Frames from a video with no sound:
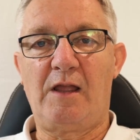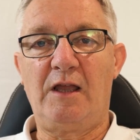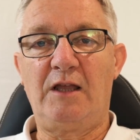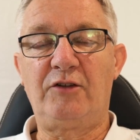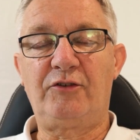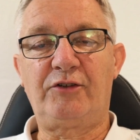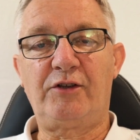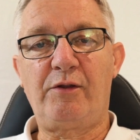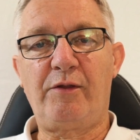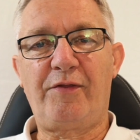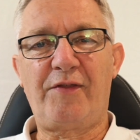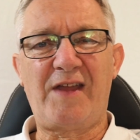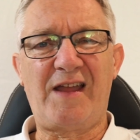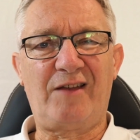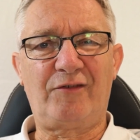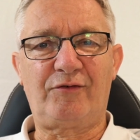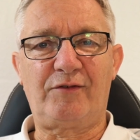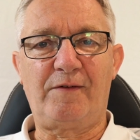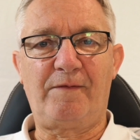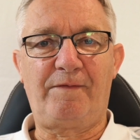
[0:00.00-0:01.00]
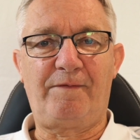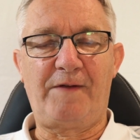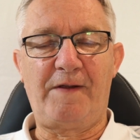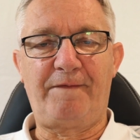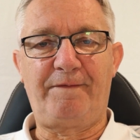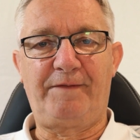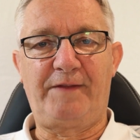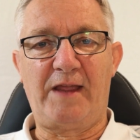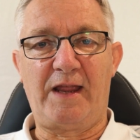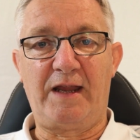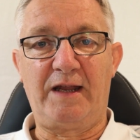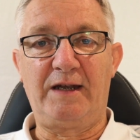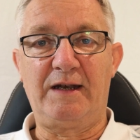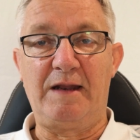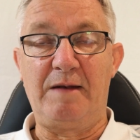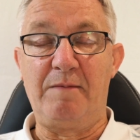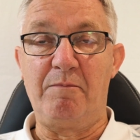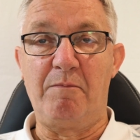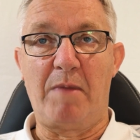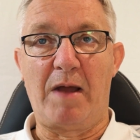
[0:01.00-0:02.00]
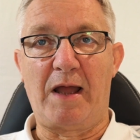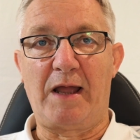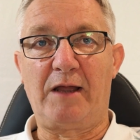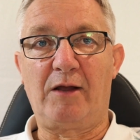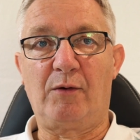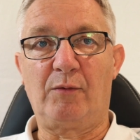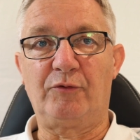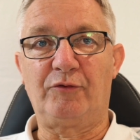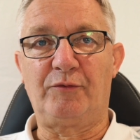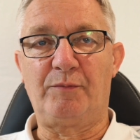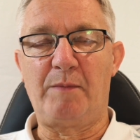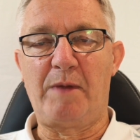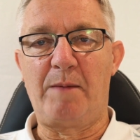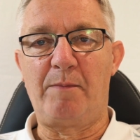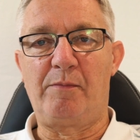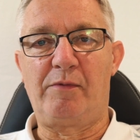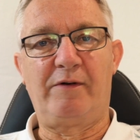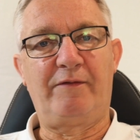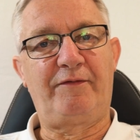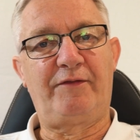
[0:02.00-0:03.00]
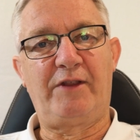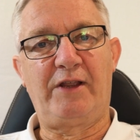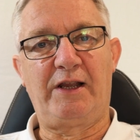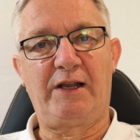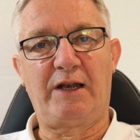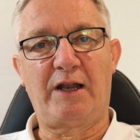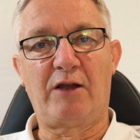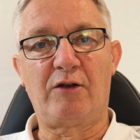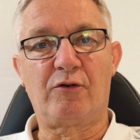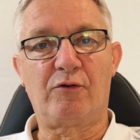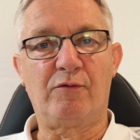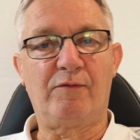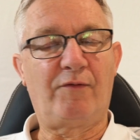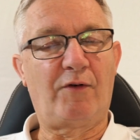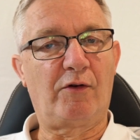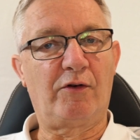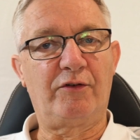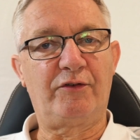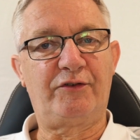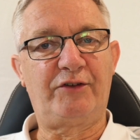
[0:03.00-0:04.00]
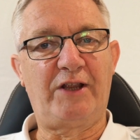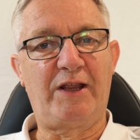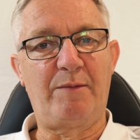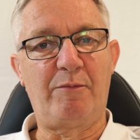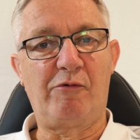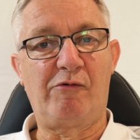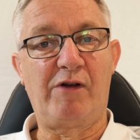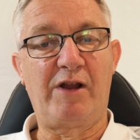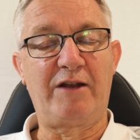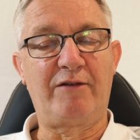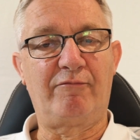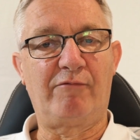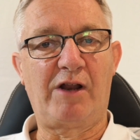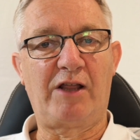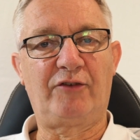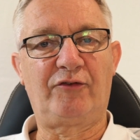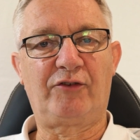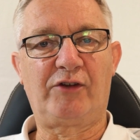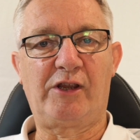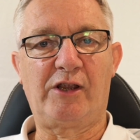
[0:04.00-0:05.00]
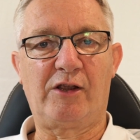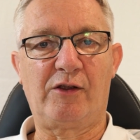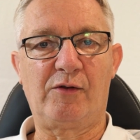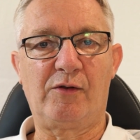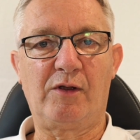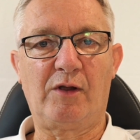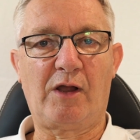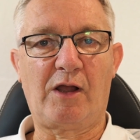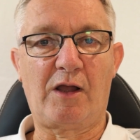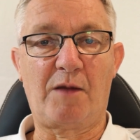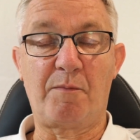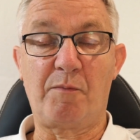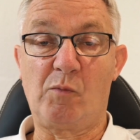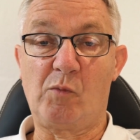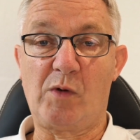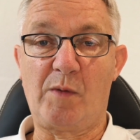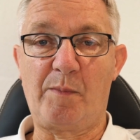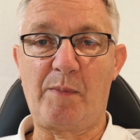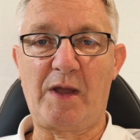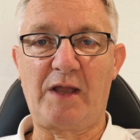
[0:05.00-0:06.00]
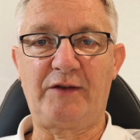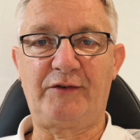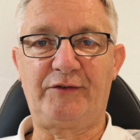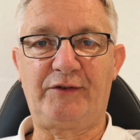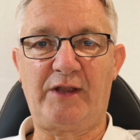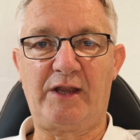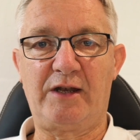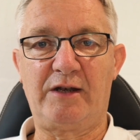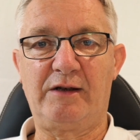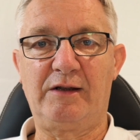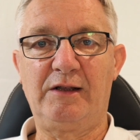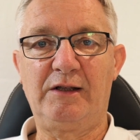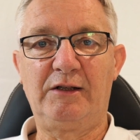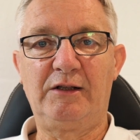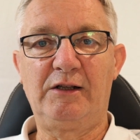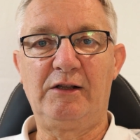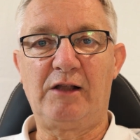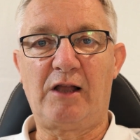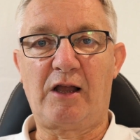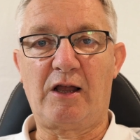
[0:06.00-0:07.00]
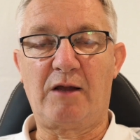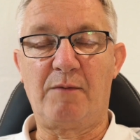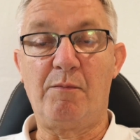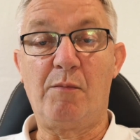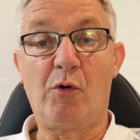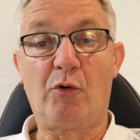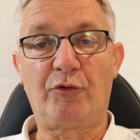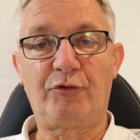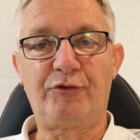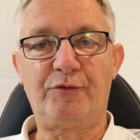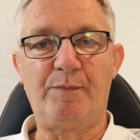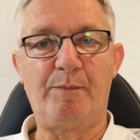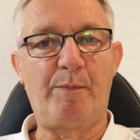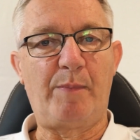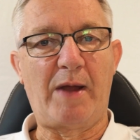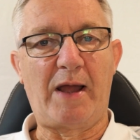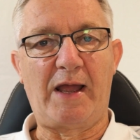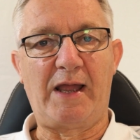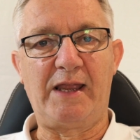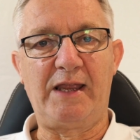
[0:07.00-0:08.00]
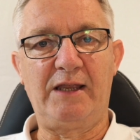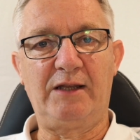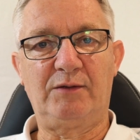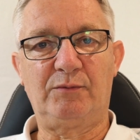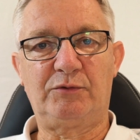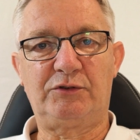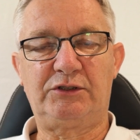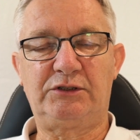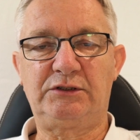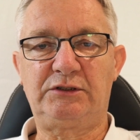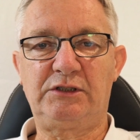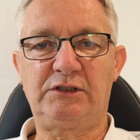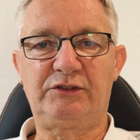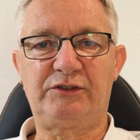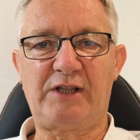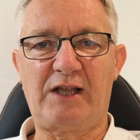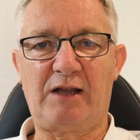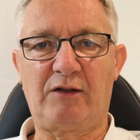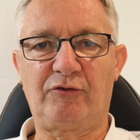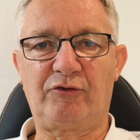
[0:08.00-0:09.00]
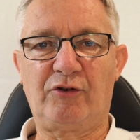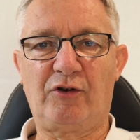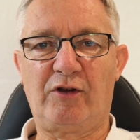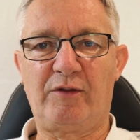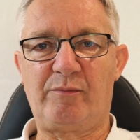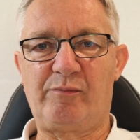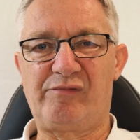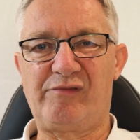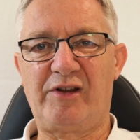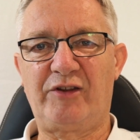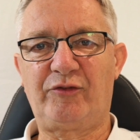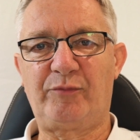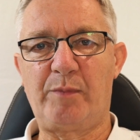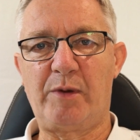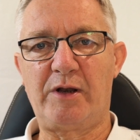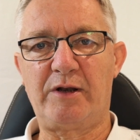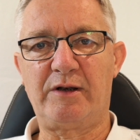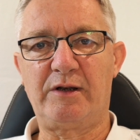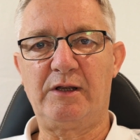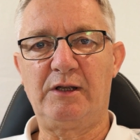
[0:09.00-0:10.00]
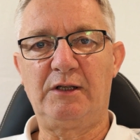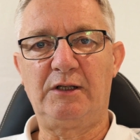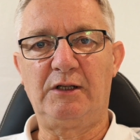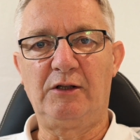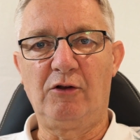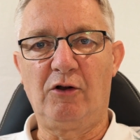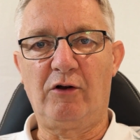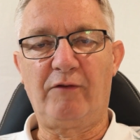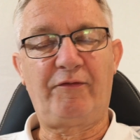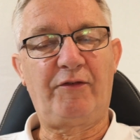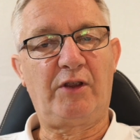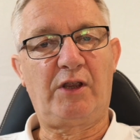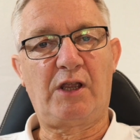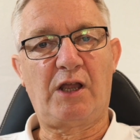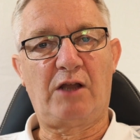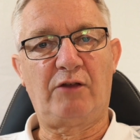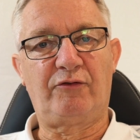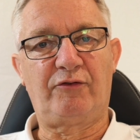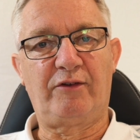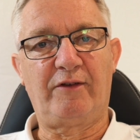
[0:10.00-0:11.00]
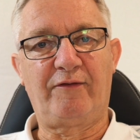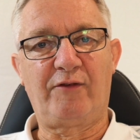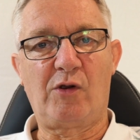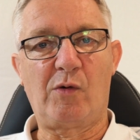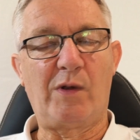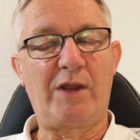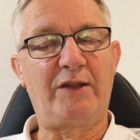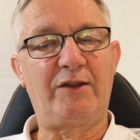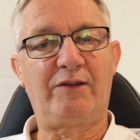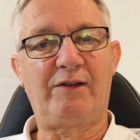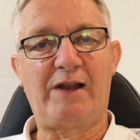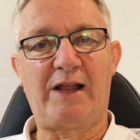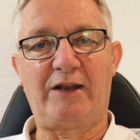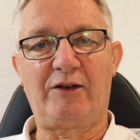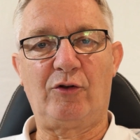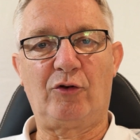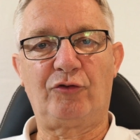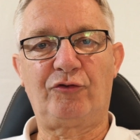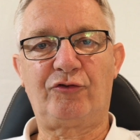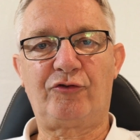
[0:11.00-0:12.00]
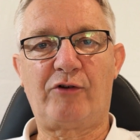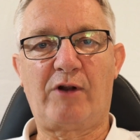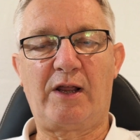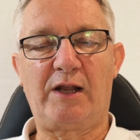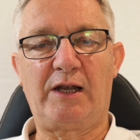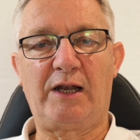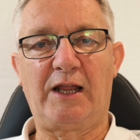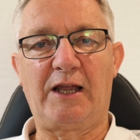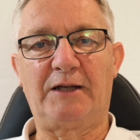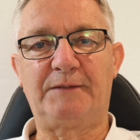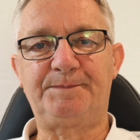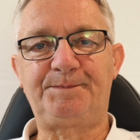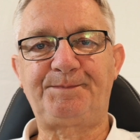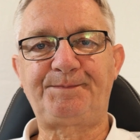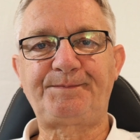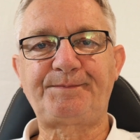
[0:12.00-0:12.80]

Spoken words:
In 2015, in May, I was a member of the local volunteer marine rescue. We're based in Moreton Bay, which is just outside Brisbane, off the coast of Queensland, Australia.